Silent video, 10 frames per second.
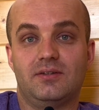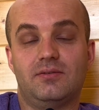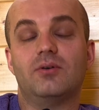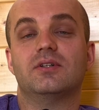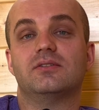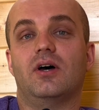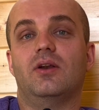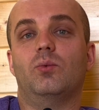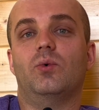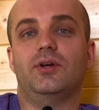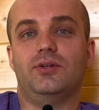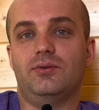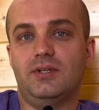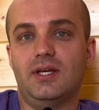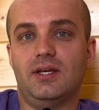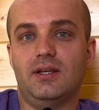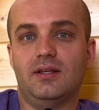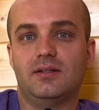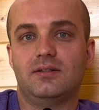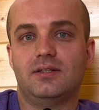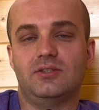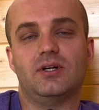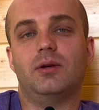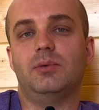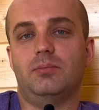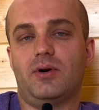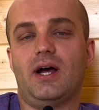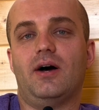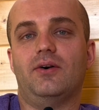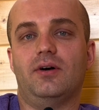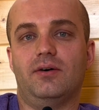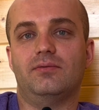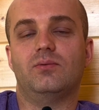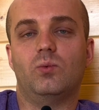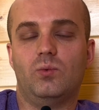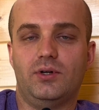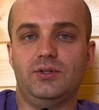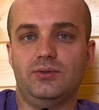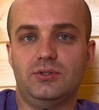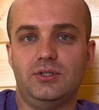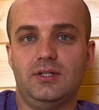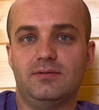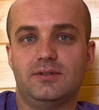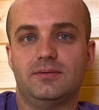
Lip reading: focus on what you did and try to be proud of what you achieved.